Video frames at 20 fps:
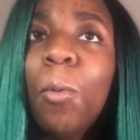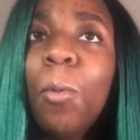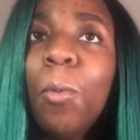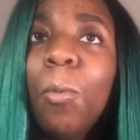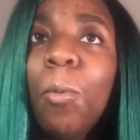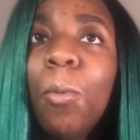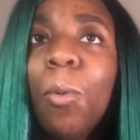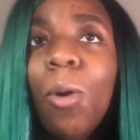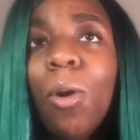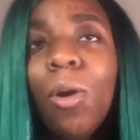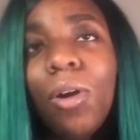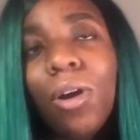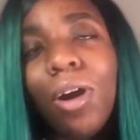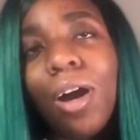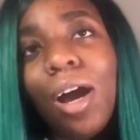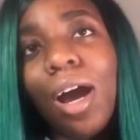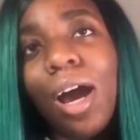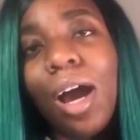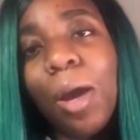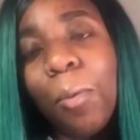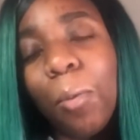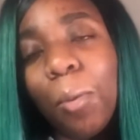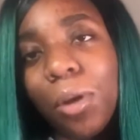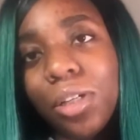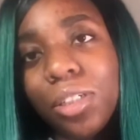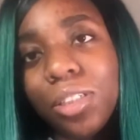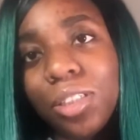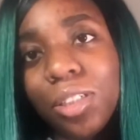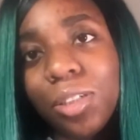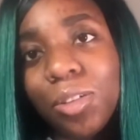what I
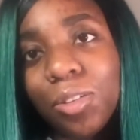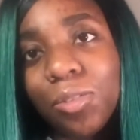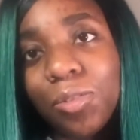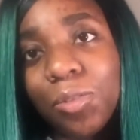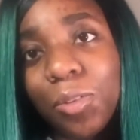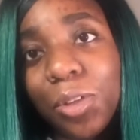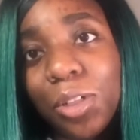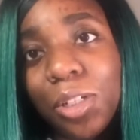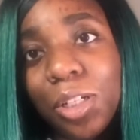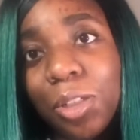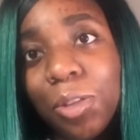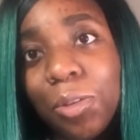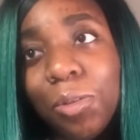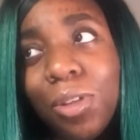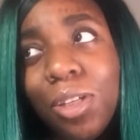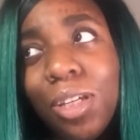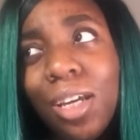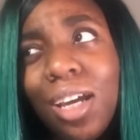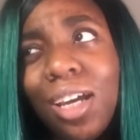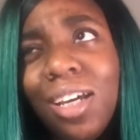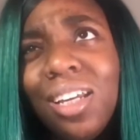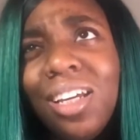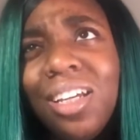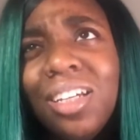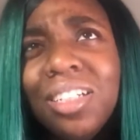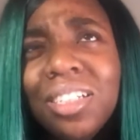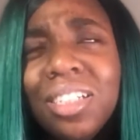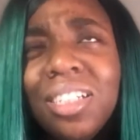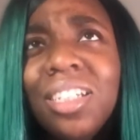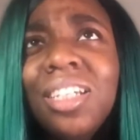wanted to look for in a uni, and
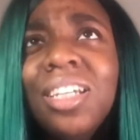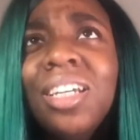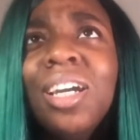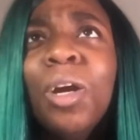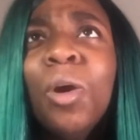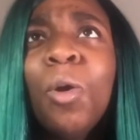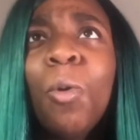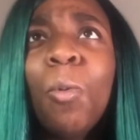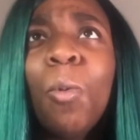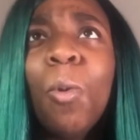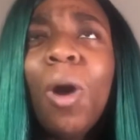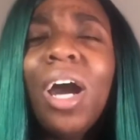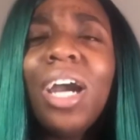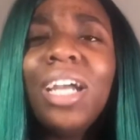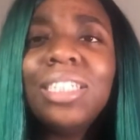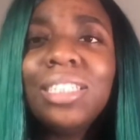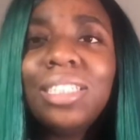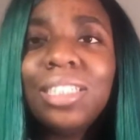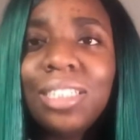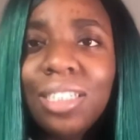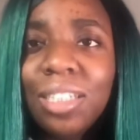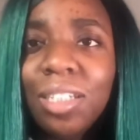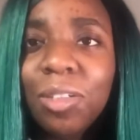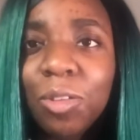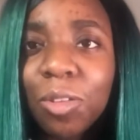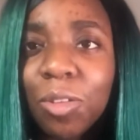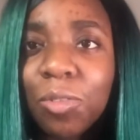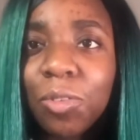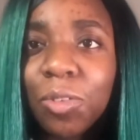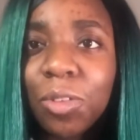actually what I didn't
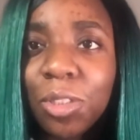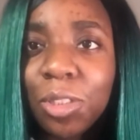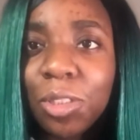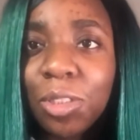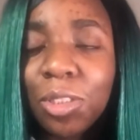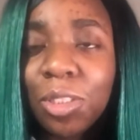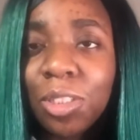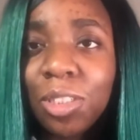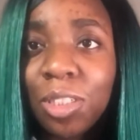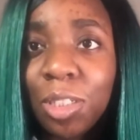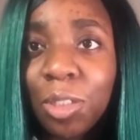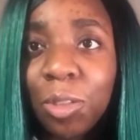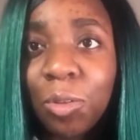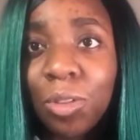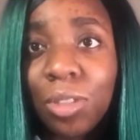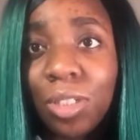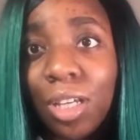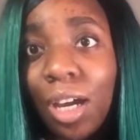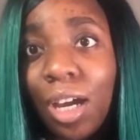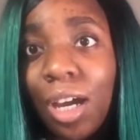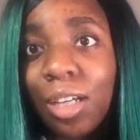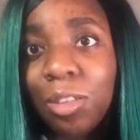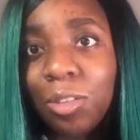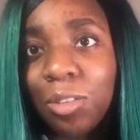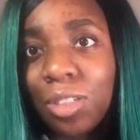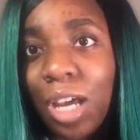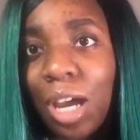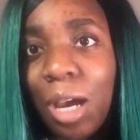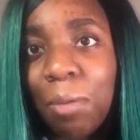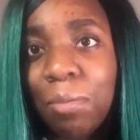look for in a uni that I
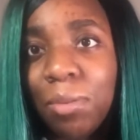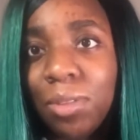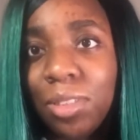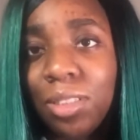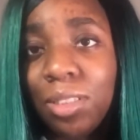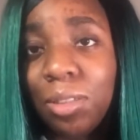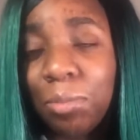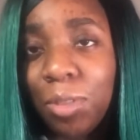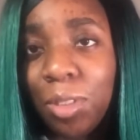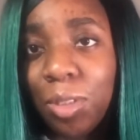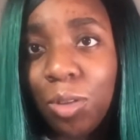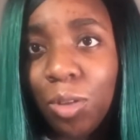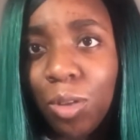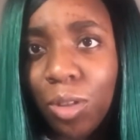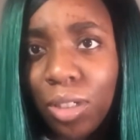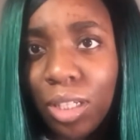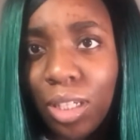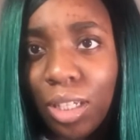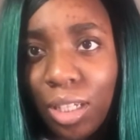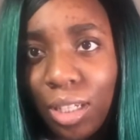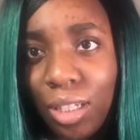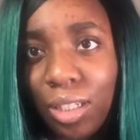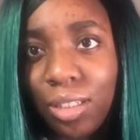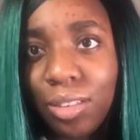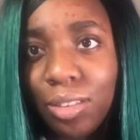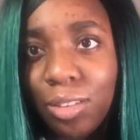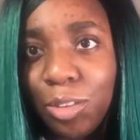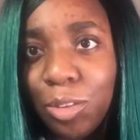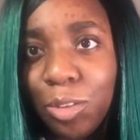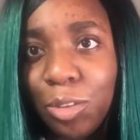just happened to be lucky
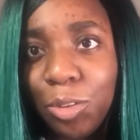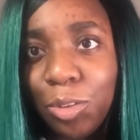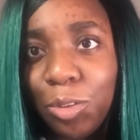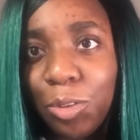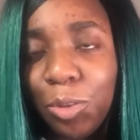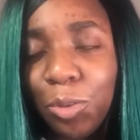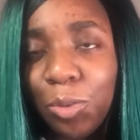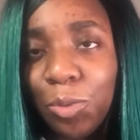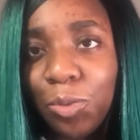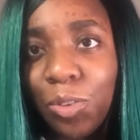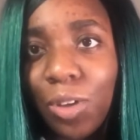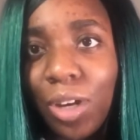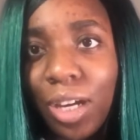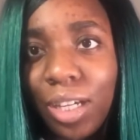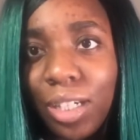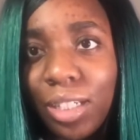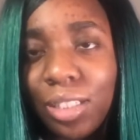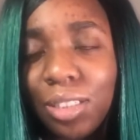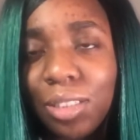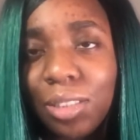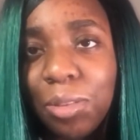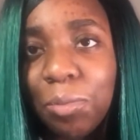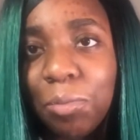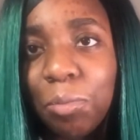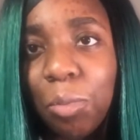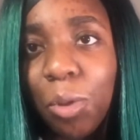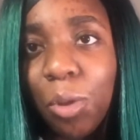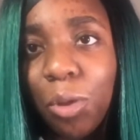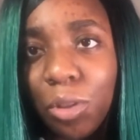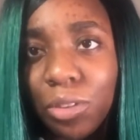to find.
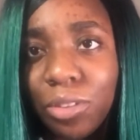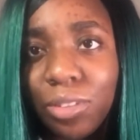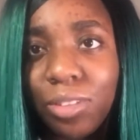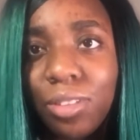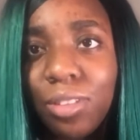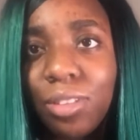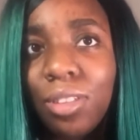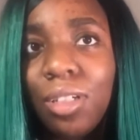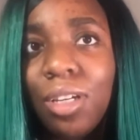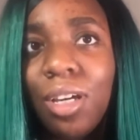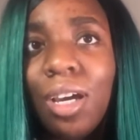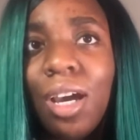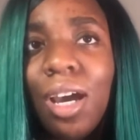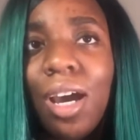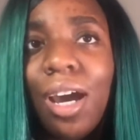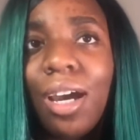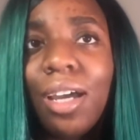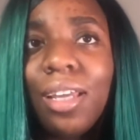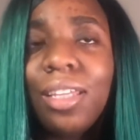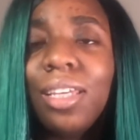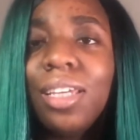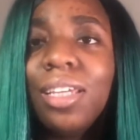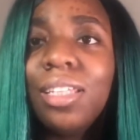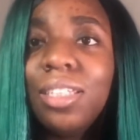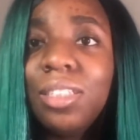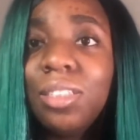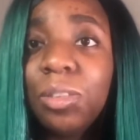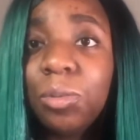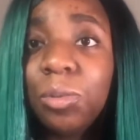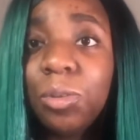But I think
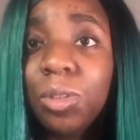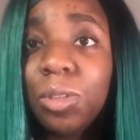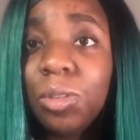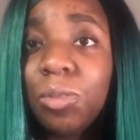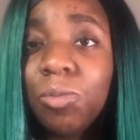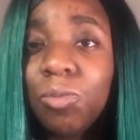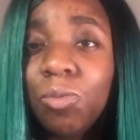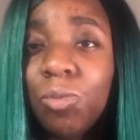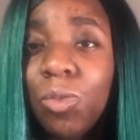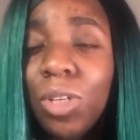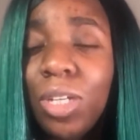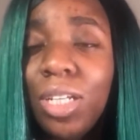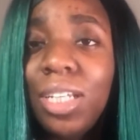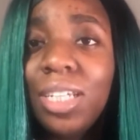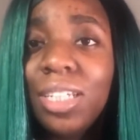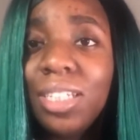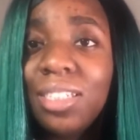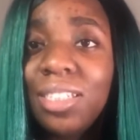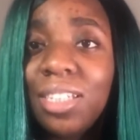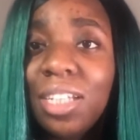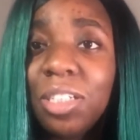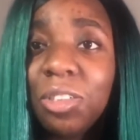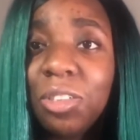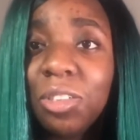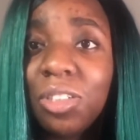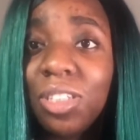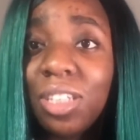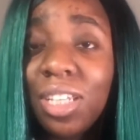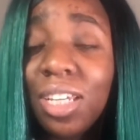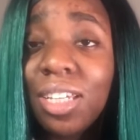these are really
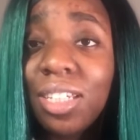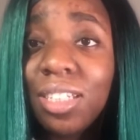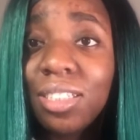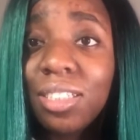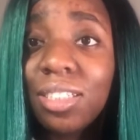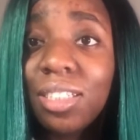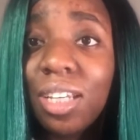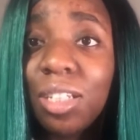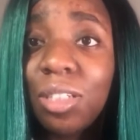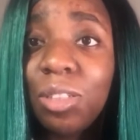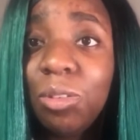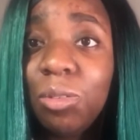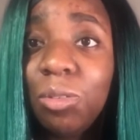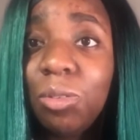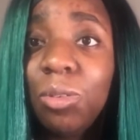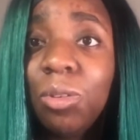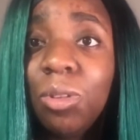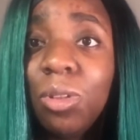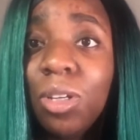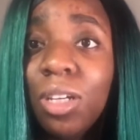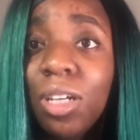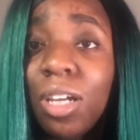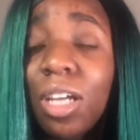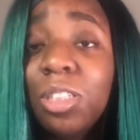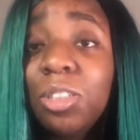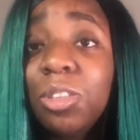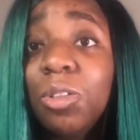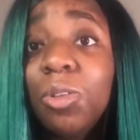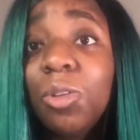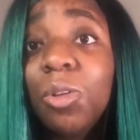essential things that you guys
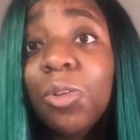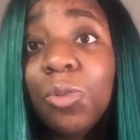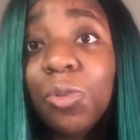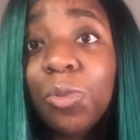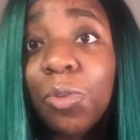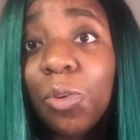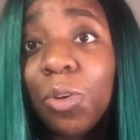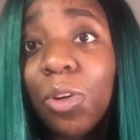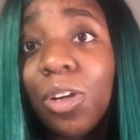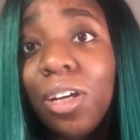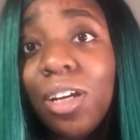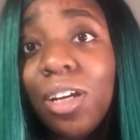should look for